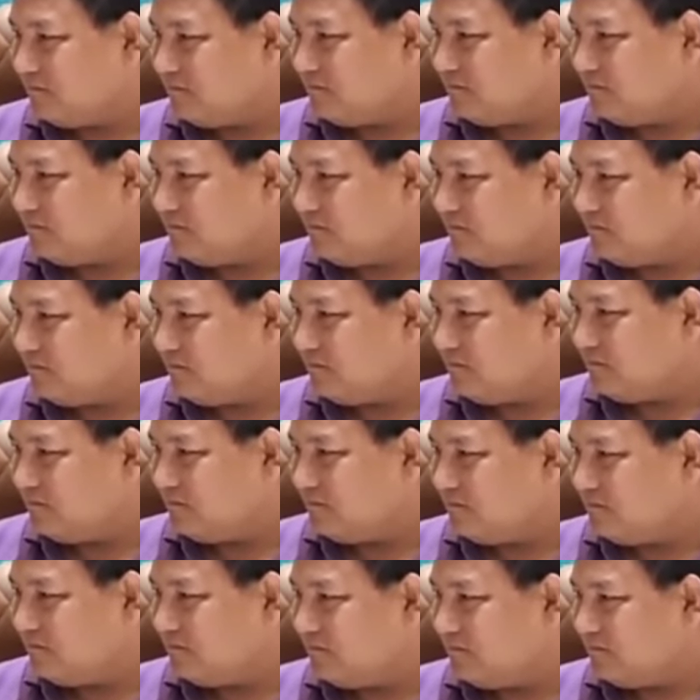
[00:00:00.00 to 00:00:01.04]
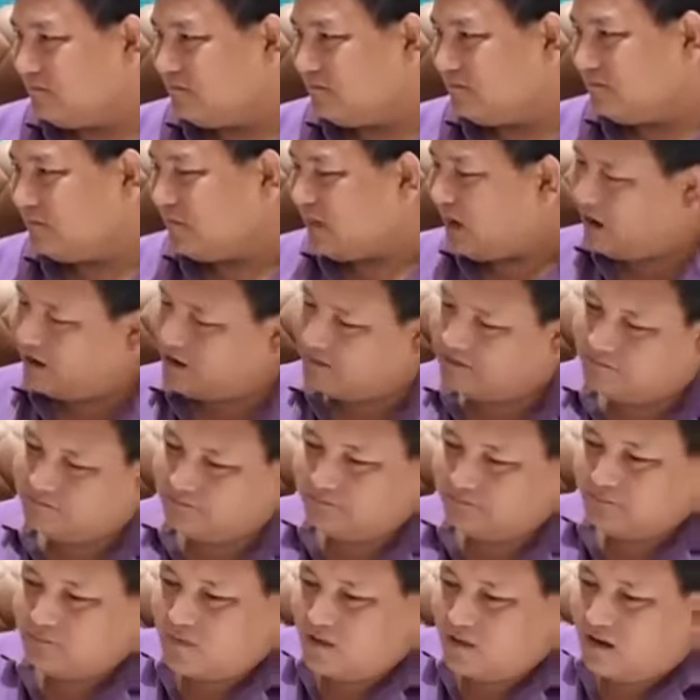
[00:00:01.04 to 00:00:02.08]
of partners now. Who are
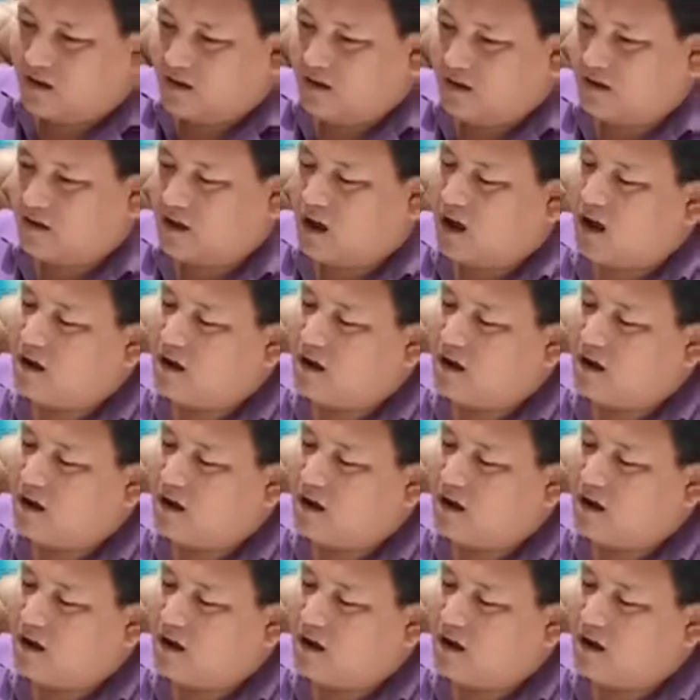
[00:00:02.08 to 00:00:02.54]
working in BTR.